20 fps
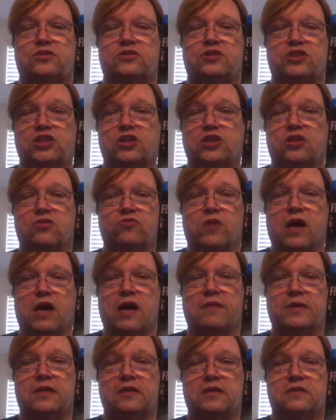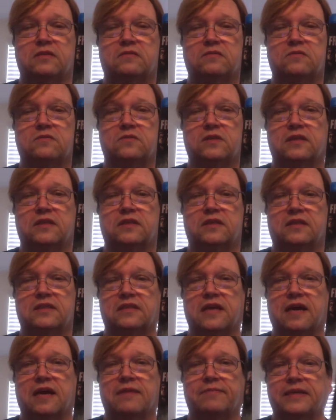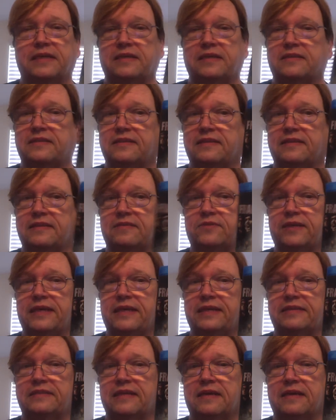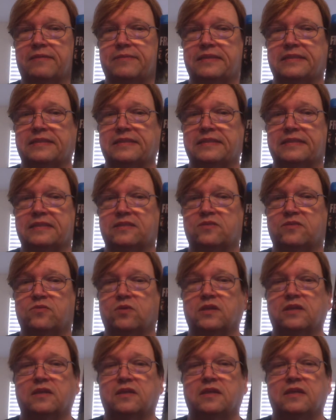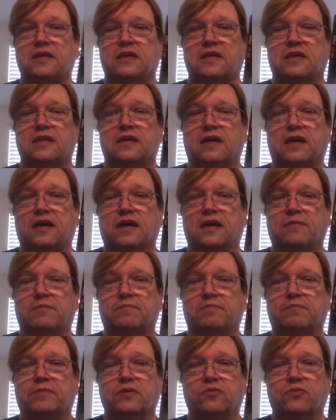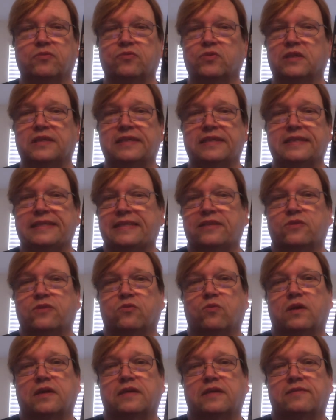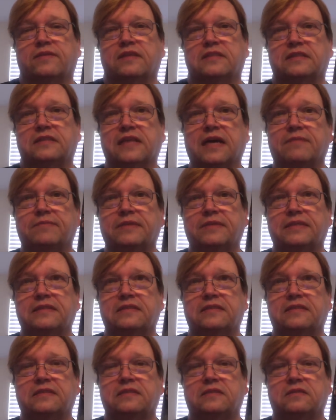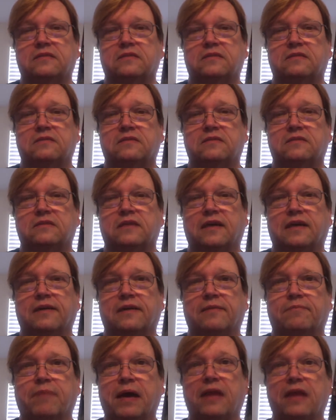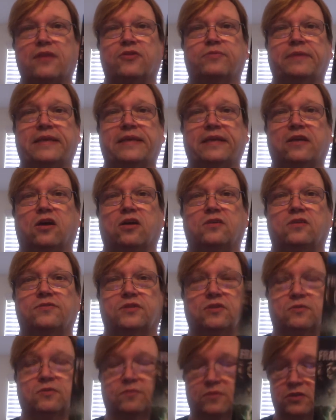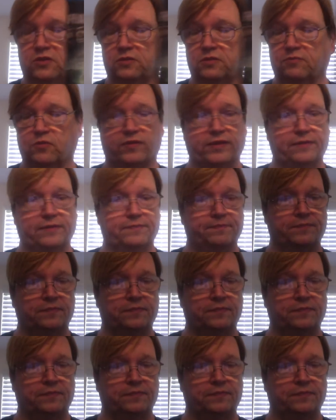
Chillerama with the zombies, and then we had zombies in this one. Um, but really, neither one of the zombies uh, bothered me at all. So, good movie.